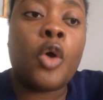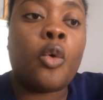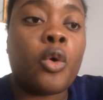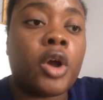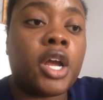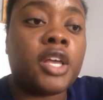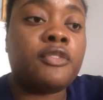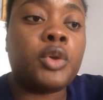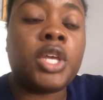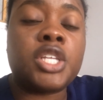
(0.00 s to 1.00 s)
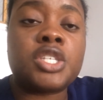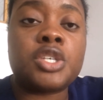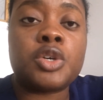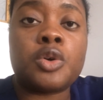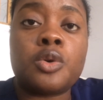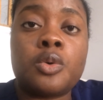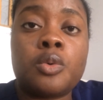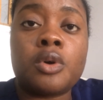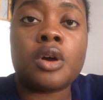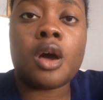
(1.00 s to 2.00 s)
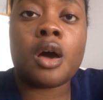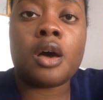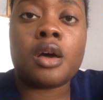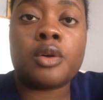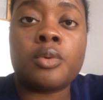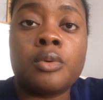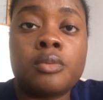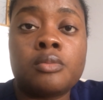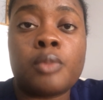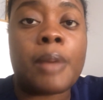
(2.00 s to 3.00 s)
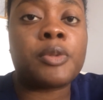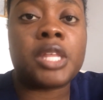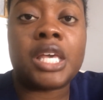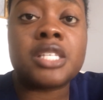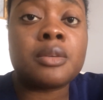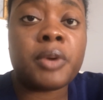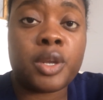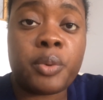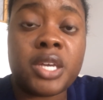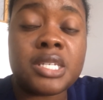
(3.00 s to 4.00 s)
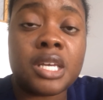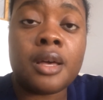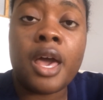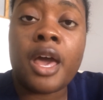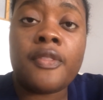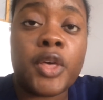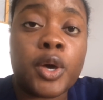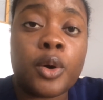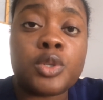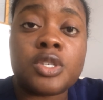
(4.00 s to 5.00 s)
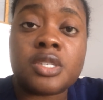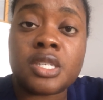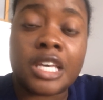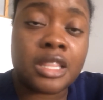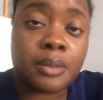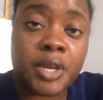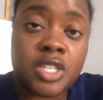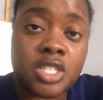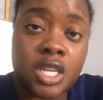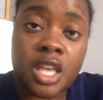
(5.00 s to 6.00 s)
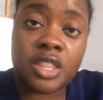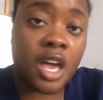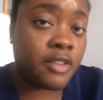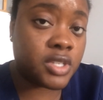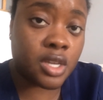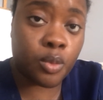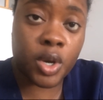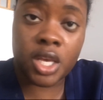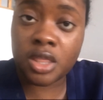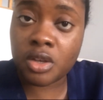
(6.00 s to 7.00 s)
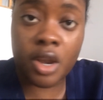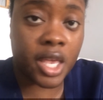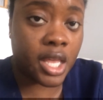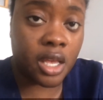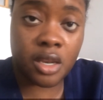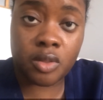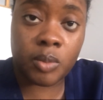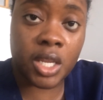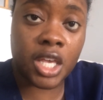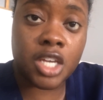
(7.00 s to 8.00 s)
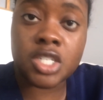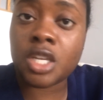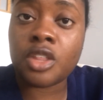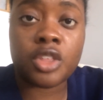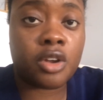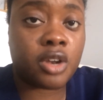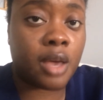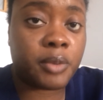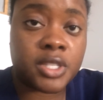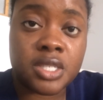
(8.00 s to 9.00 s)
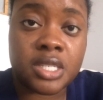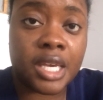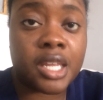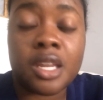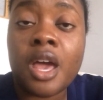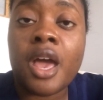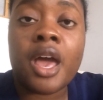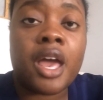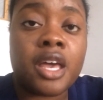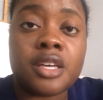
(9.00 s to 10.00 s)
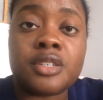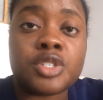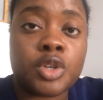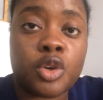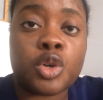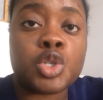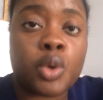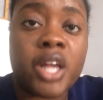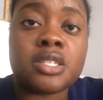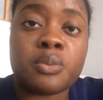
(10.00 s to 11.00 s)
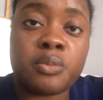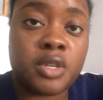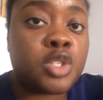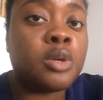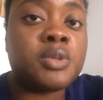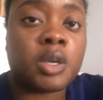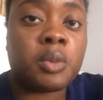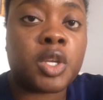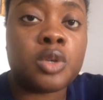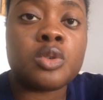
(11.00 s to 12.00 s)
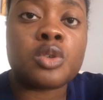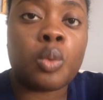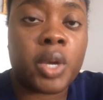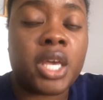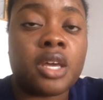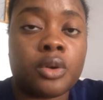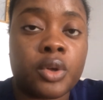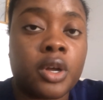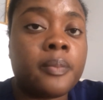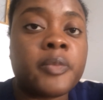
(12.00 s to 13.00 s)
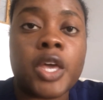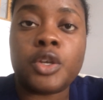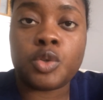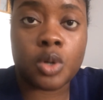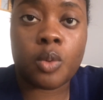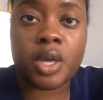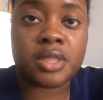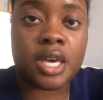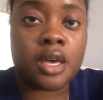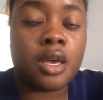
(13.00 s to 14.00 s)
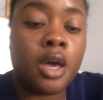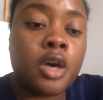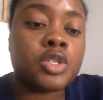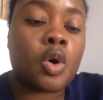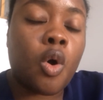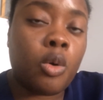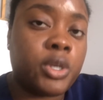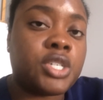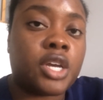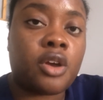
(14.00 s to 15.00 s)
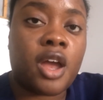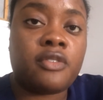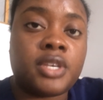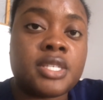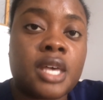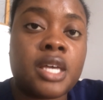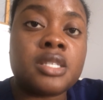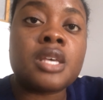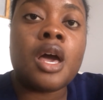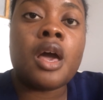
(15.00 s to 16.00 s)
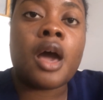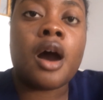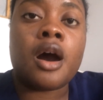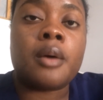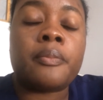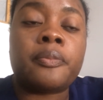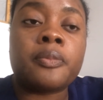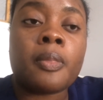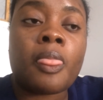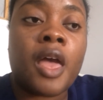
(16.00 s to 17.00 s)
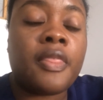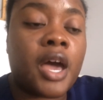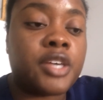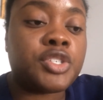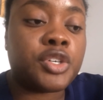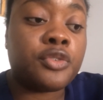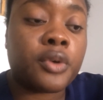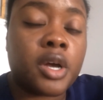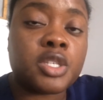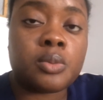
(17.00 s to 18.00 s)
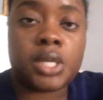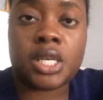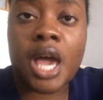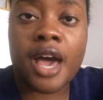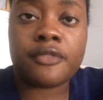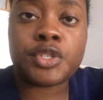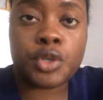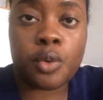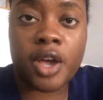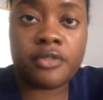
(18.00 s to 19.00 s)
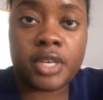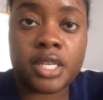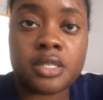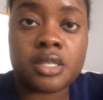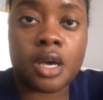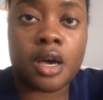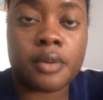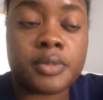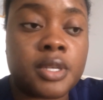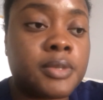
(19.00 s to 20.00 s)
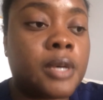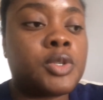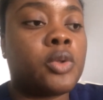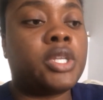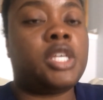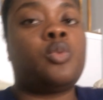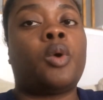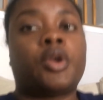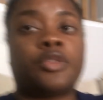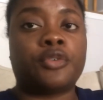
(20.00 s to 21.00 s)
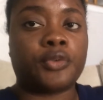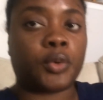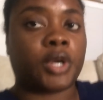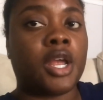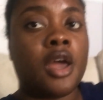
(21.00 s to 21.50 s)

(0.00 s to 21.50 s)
Or if you need to rapidly intubate a patient and they go to sedate the patient and the IV is not working, they're not getting any of the medication, they're not being sedated, and you're trying to tube somebody who's awake and alert, and you don't want that. So always check your IV sites. In the ICU for us, we have 2 IVs. Sometimes you only need 1 on the floor.